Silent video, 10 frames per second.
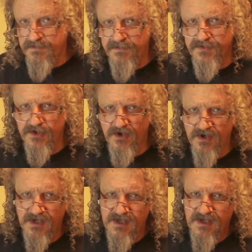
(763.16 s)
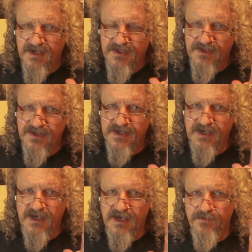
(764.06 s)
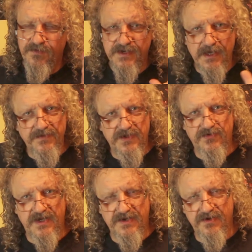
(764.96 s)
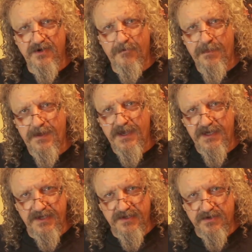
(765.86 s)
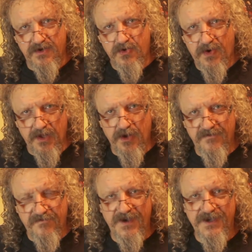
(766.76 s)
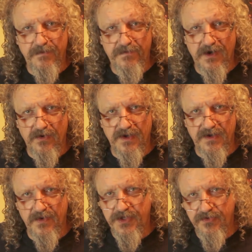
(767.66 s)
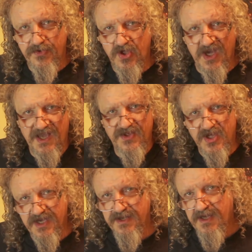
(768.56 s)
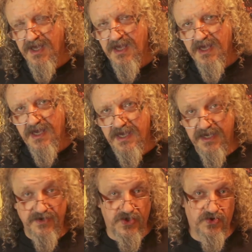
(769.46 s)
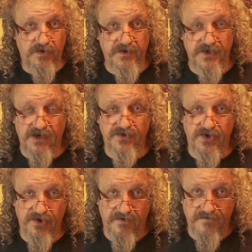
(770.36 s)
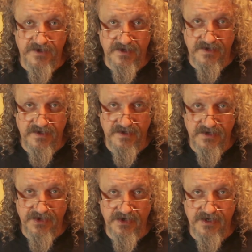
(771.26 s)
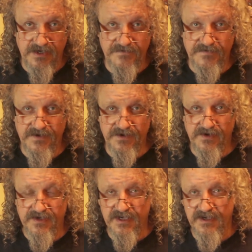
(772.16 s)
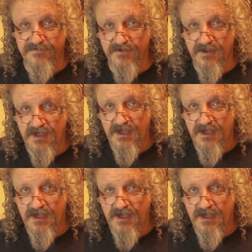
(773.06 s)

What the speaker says: remember though, the Redemptor Dreadnought, he's got quite a lot of firepower. When you charge in, he could strip you down to nothing, you know, if you're not careful.